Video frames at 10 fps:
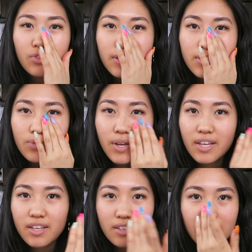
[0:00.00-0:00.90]
really
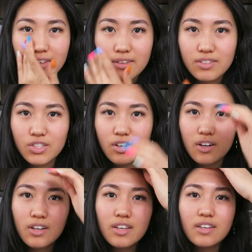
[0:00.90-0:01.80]
sweating,
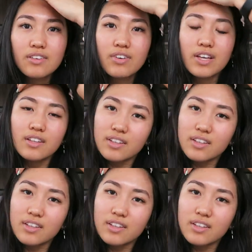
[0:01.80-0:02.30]
sorry, but